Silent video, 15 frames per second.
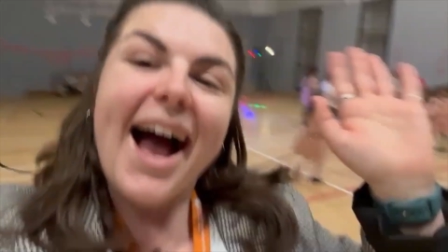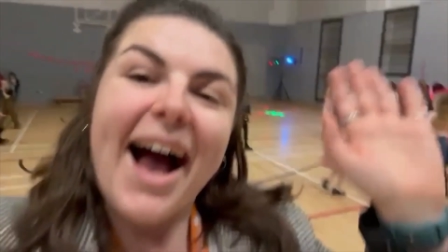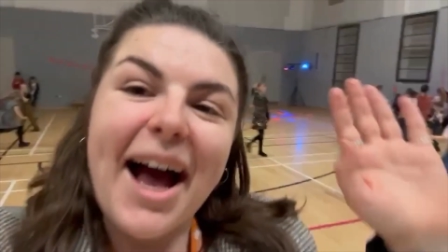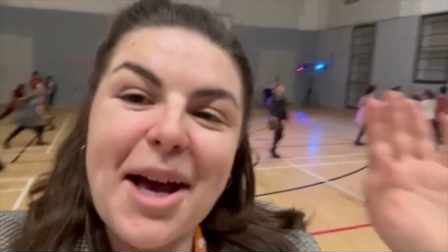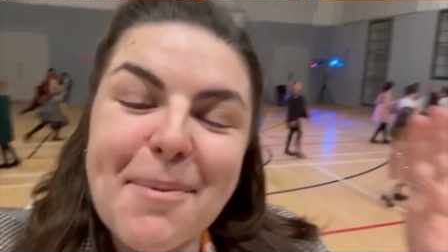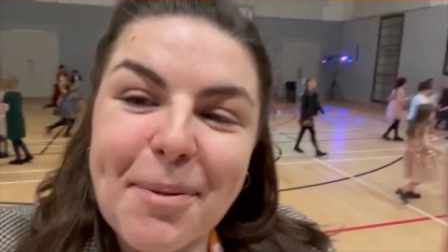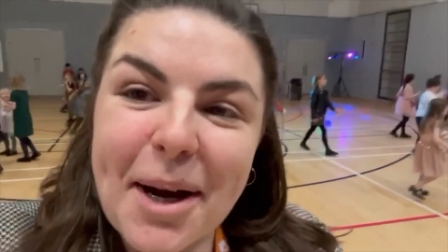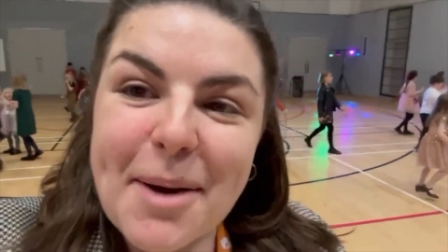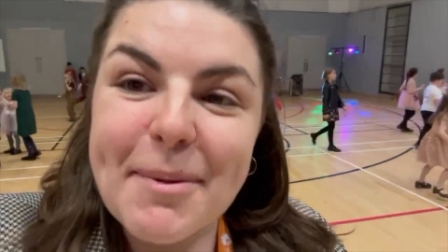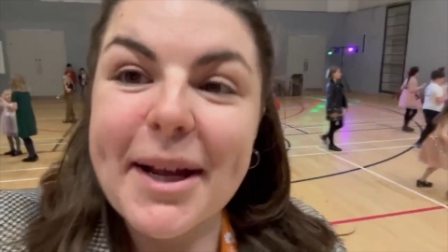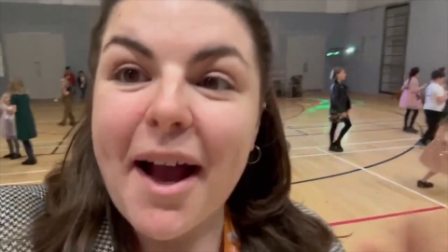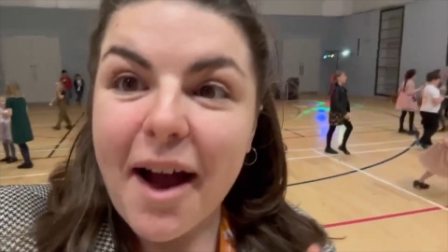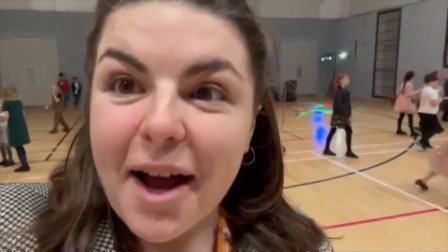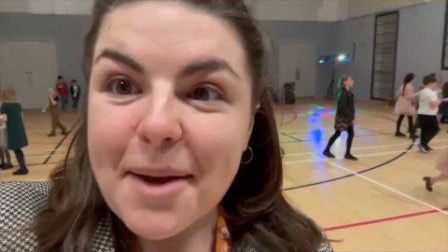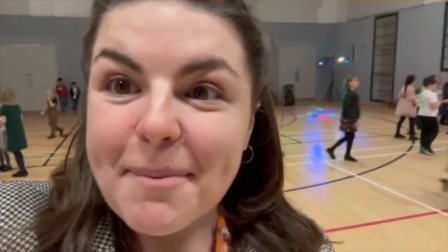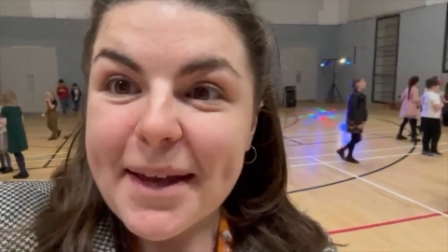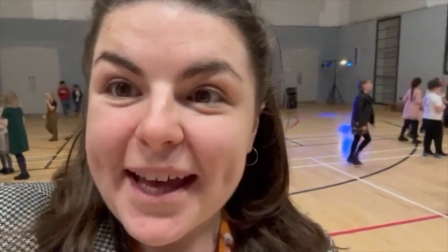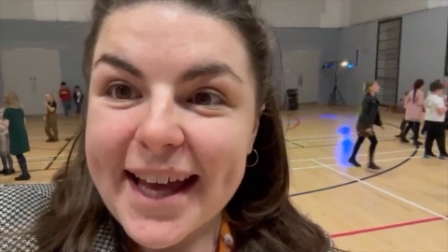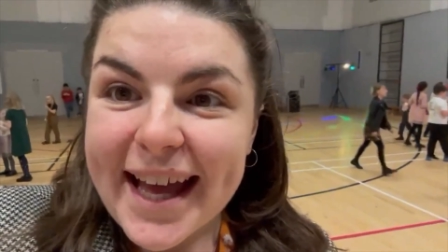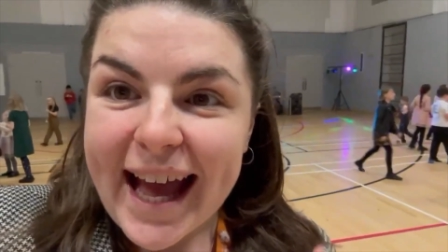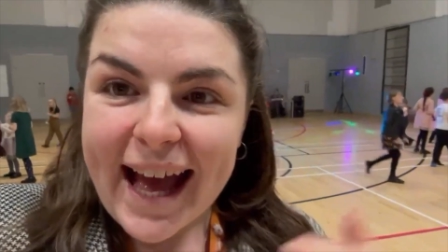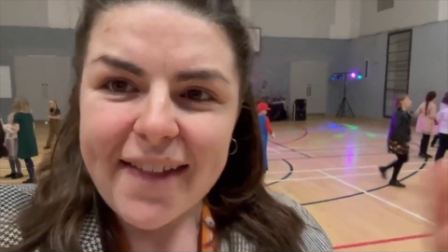Hi Primary, I'm
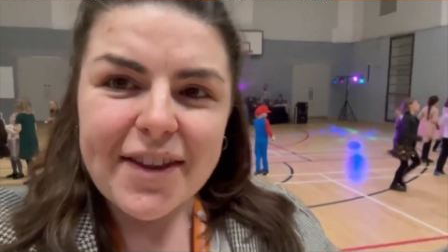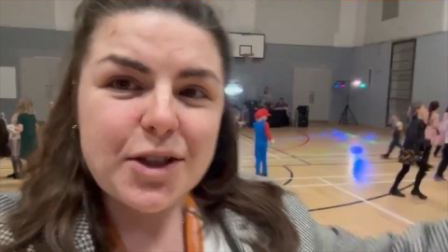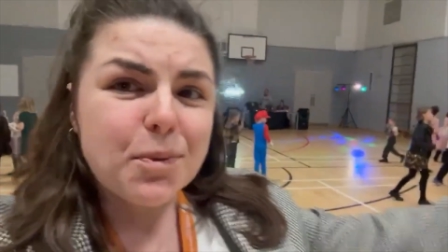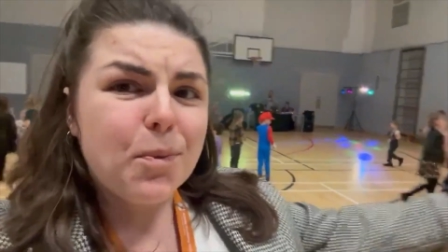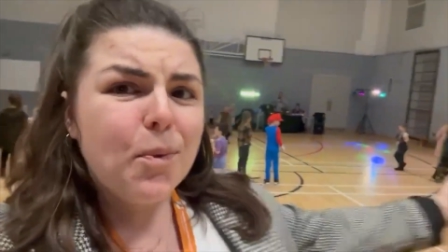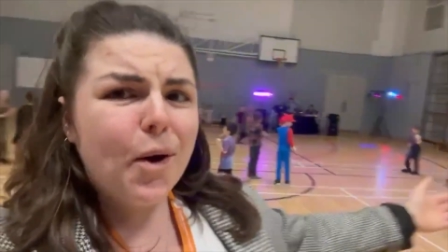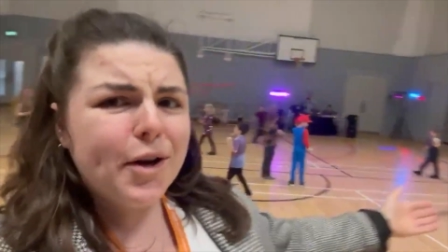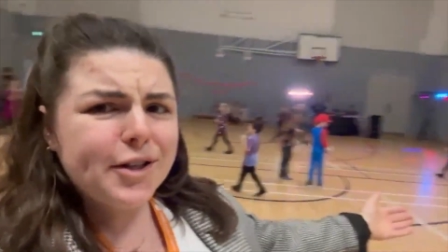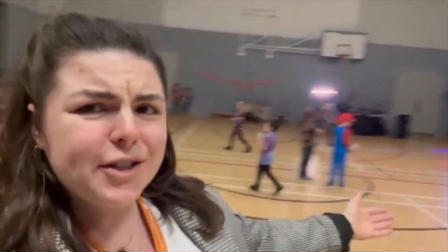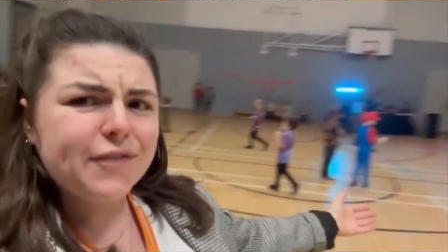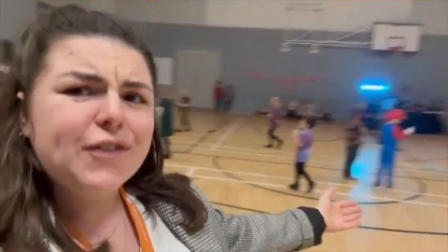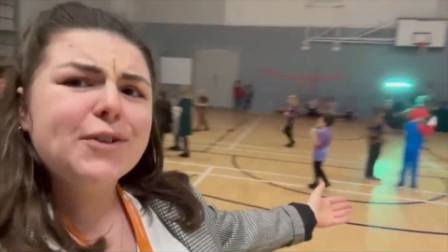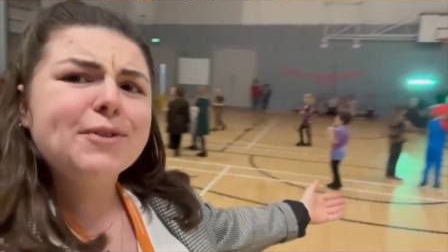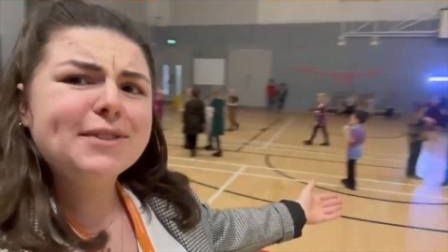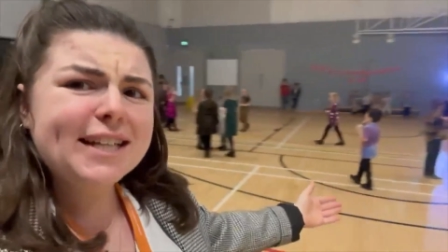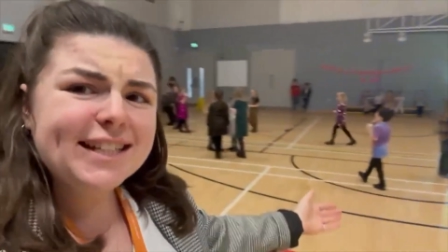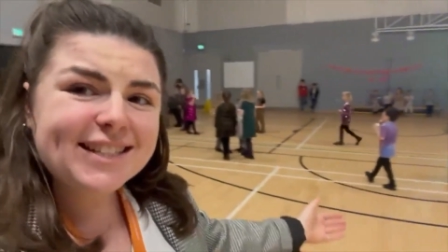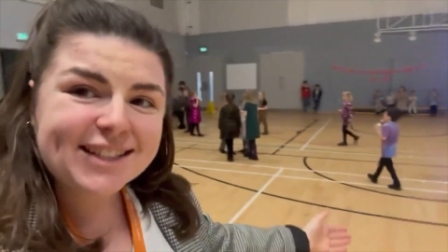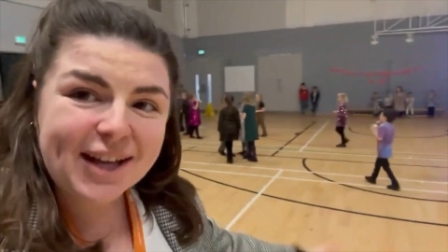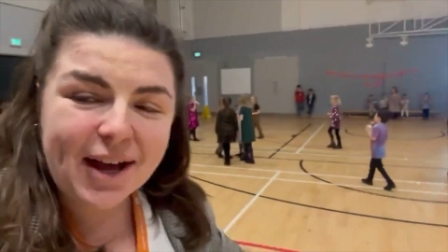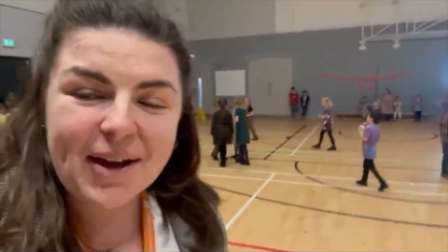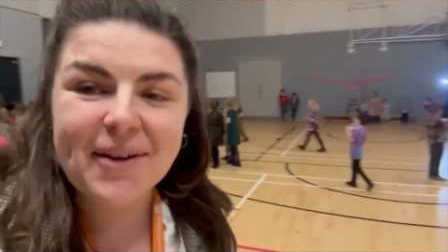here at this wonderful
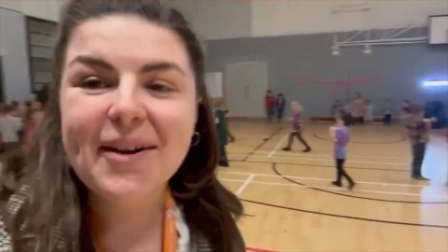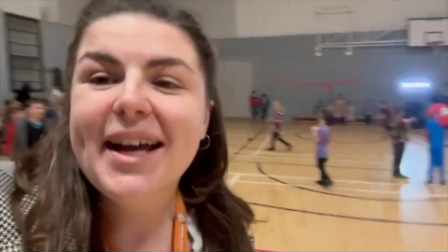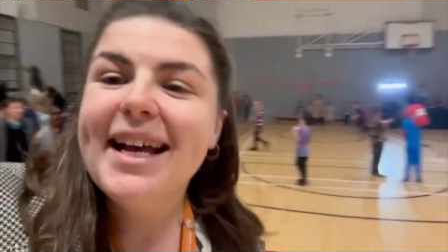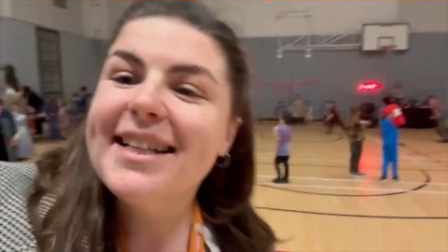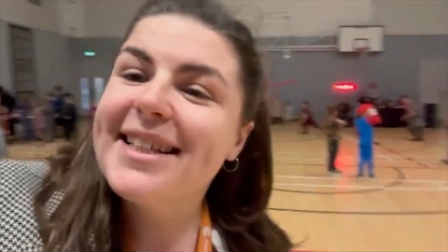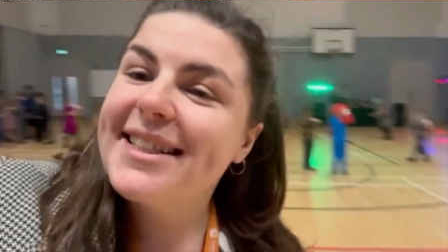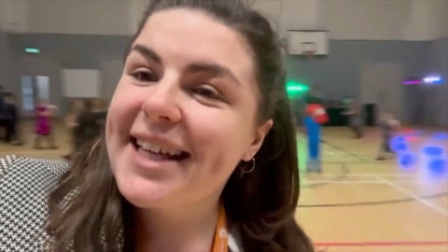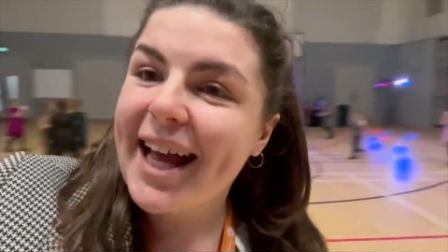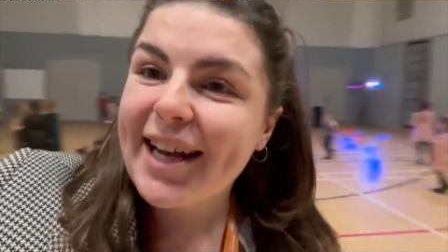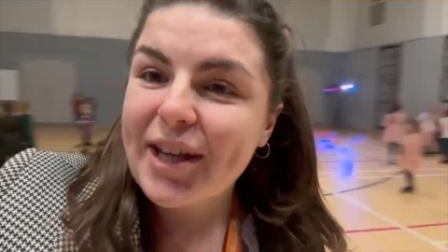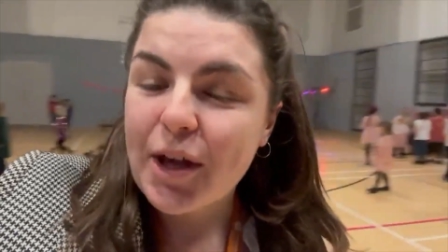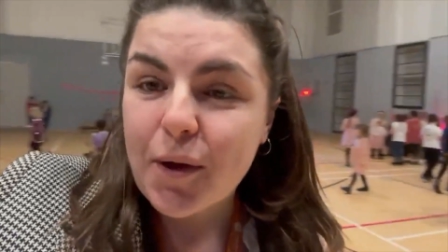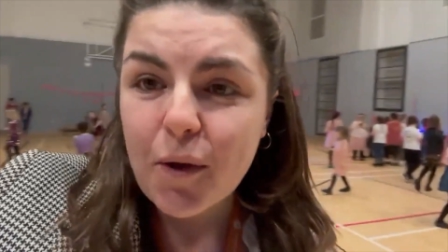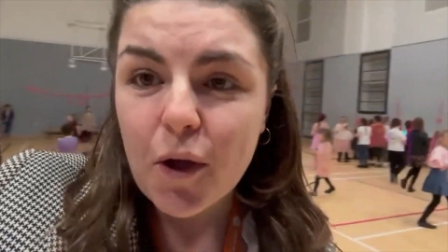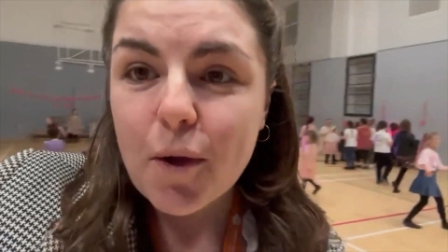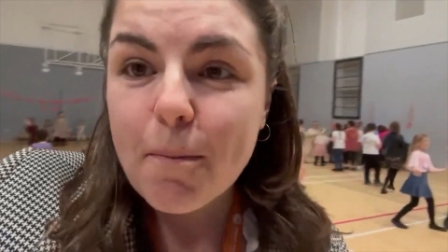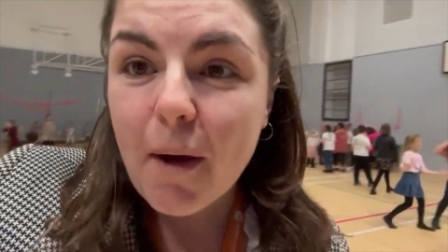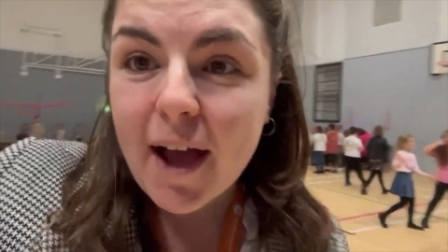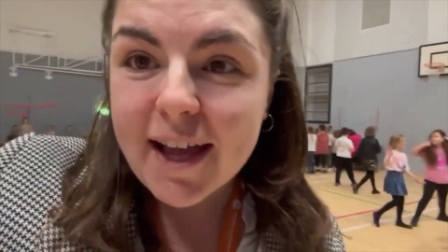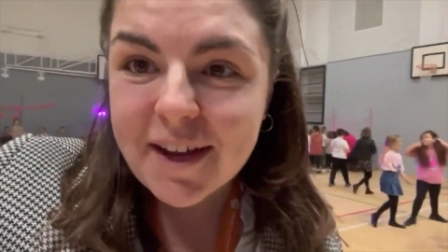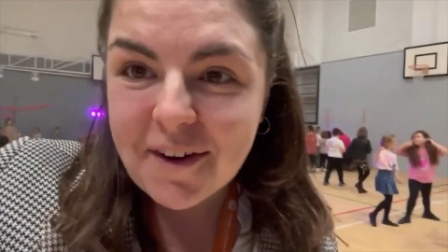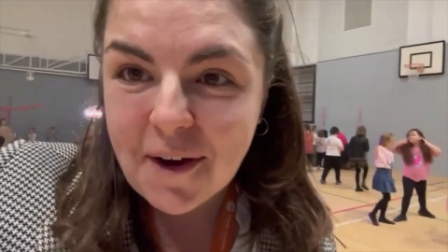disco to tell you who
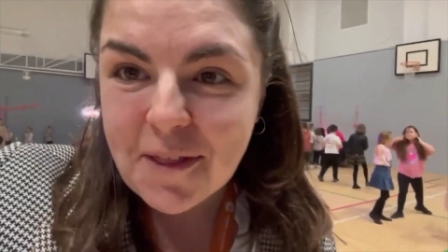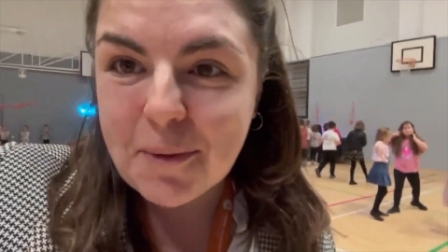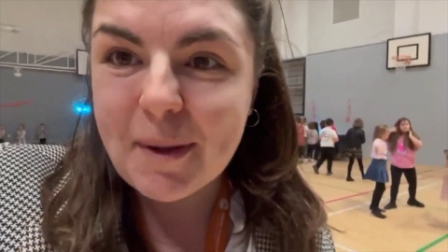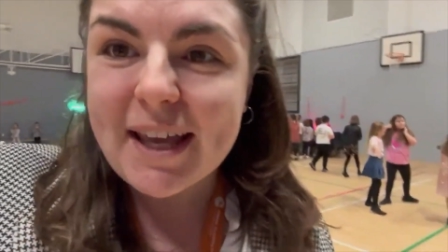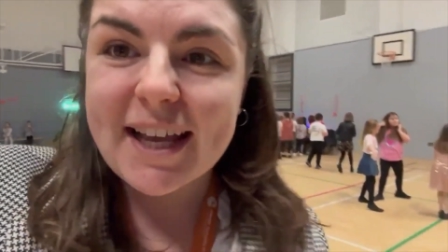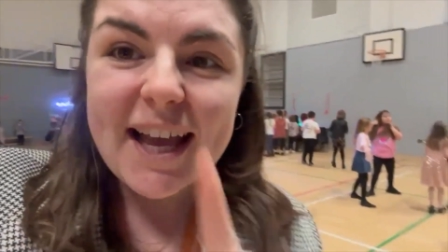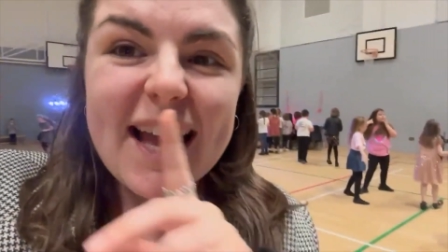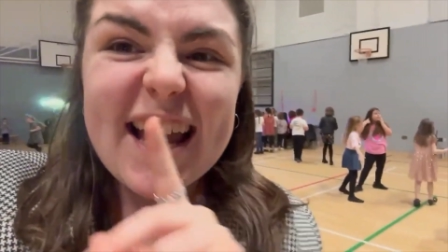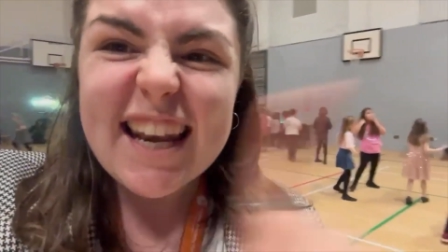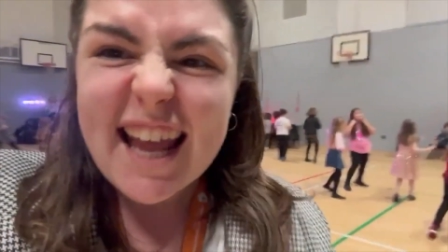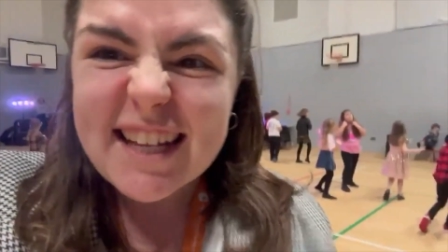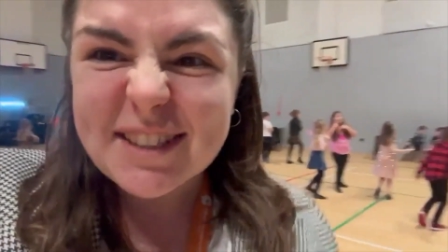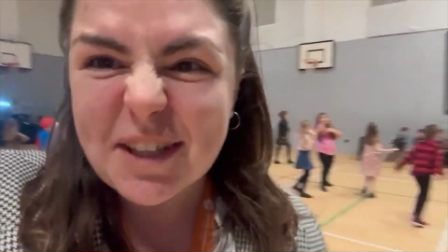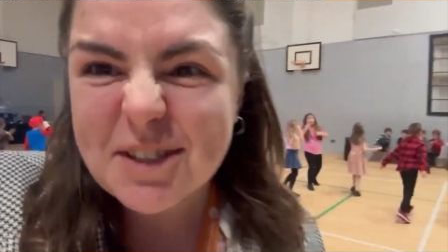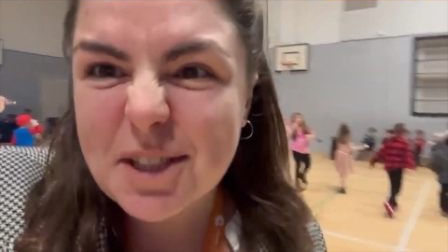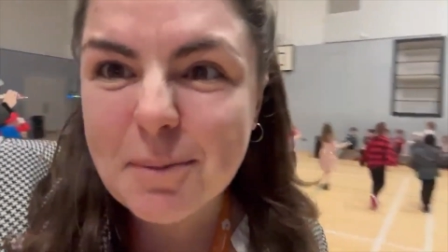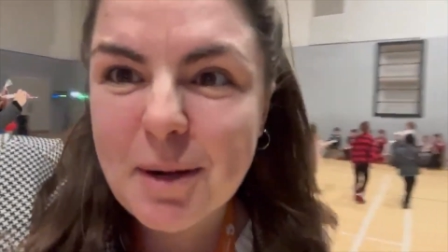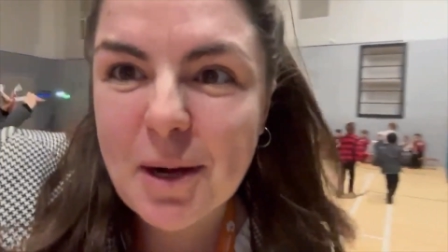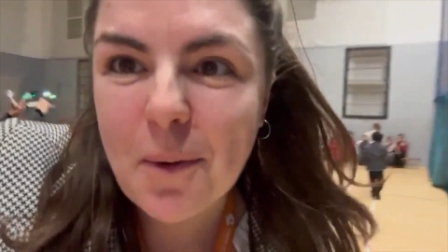my hero of the week. Let's go somewhere